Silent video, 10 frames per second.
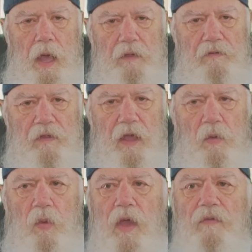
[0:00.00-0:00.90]
I stay
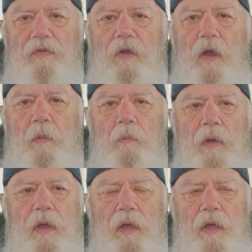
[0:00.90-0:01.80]
away
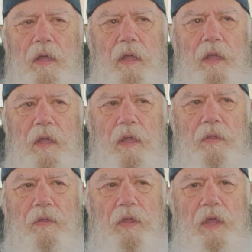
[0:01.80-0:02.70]
from
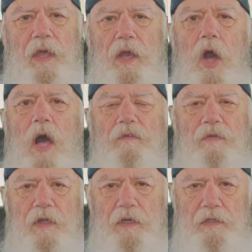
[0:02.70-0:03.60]
the
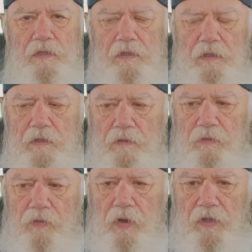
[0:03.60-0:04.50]
conflicts.
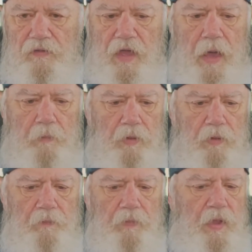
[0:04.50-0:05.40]
For
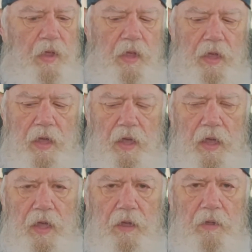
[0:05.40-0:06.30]
example,
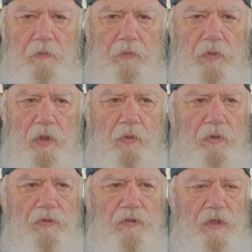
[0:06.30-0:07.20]
there
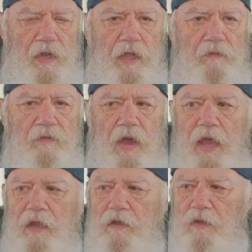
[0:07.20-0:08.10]
was an
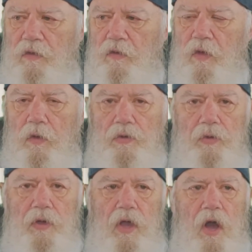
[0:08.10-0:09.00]
invite to go
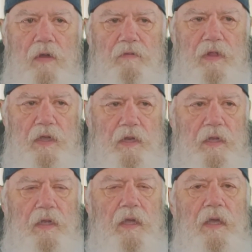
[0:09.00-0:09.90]
to a conflict.
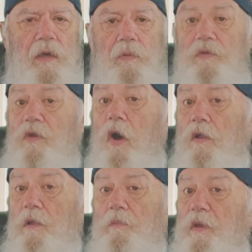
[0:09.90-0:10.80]
It was
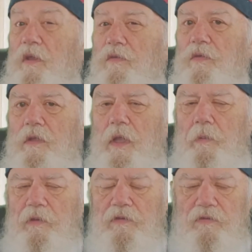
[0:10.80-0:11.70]
called a peaceful
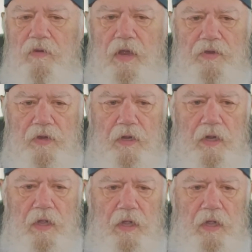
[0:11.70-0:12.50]
demonstration